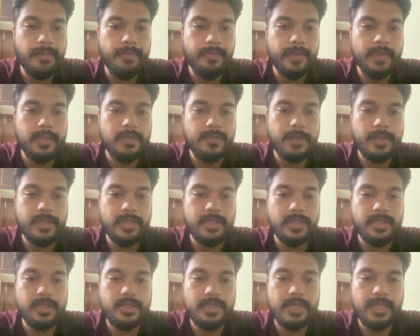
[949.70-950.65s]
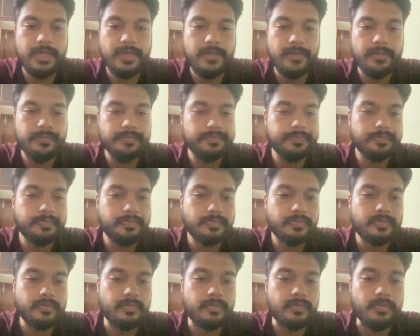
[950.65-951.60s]
expansion state,
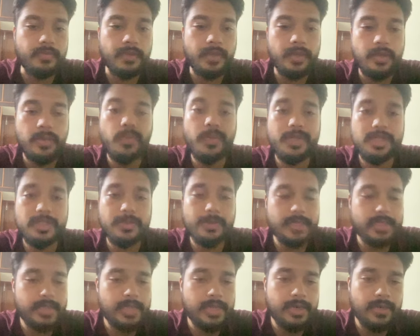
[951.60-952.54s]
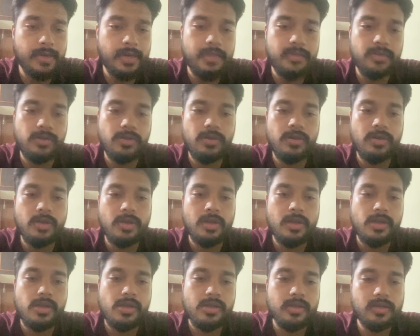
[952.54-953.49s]
which is my set, right? So
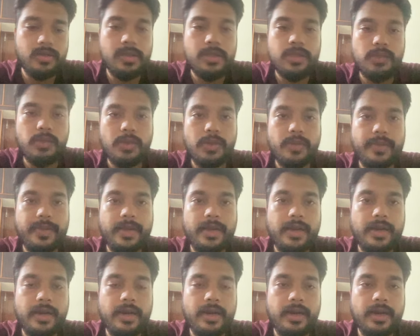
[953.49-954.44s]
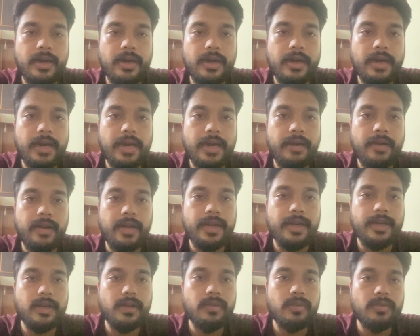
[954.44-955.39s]
this is what we are at
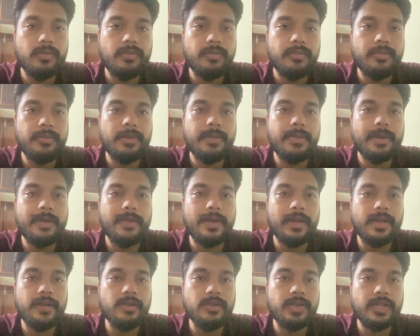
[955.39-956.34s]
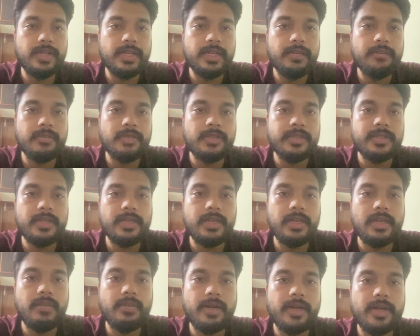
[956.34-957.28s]
right now. Maybe I would like to rename this a
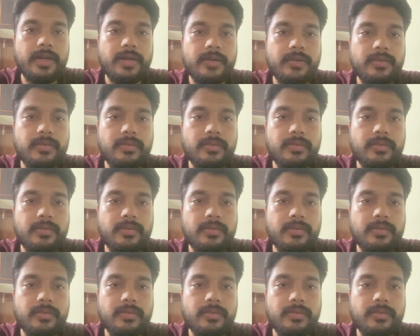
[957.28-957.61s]
little bit.